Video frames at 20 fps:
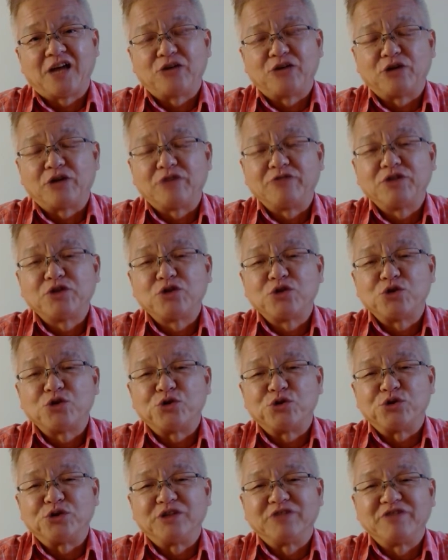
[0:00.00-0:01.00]
Travel
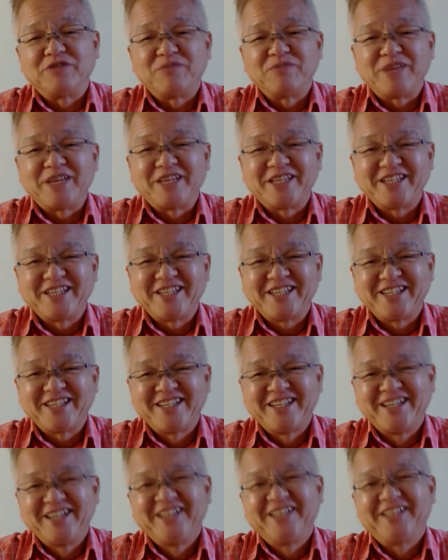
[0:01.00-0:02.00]
to different
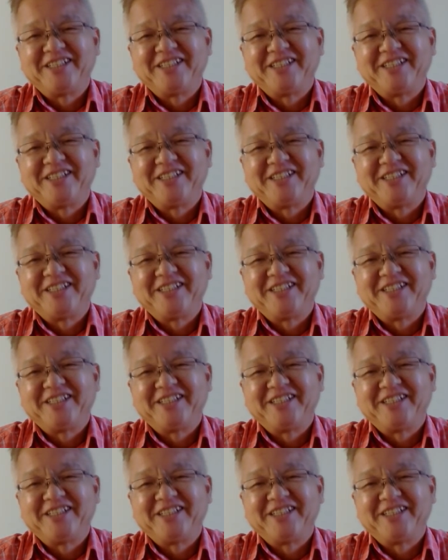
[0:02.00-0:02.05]
places,